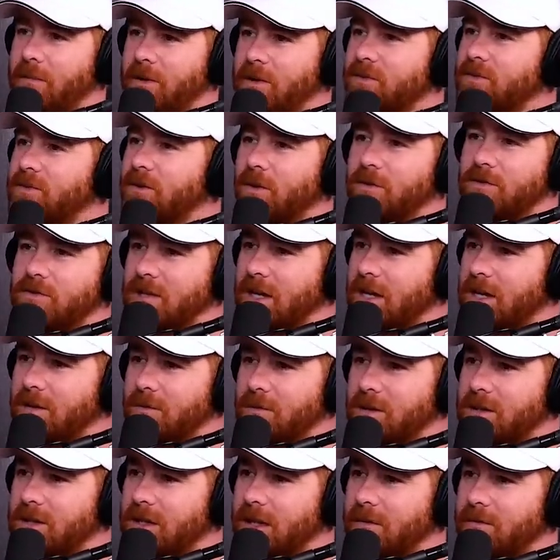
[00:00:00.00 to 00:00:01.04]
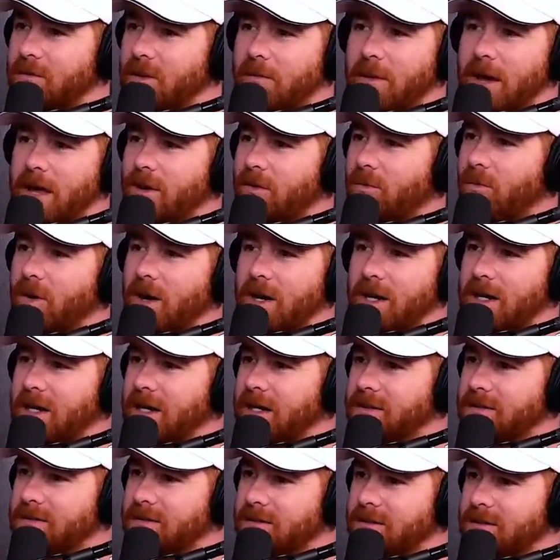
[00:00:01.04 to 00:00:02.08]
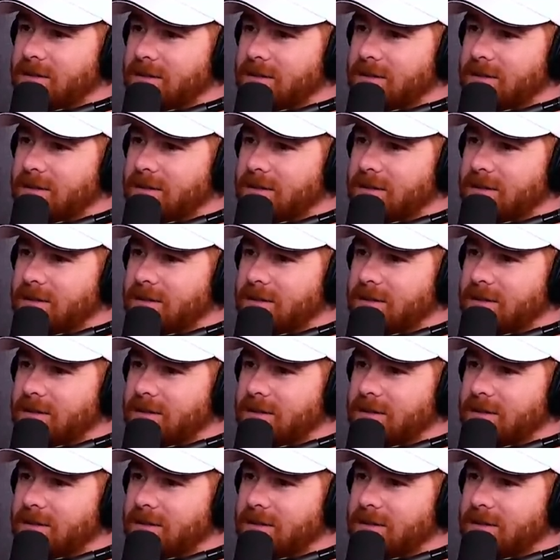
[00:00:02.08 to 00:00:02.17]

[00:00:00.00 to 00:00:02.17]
and associated with them, no matter what it is.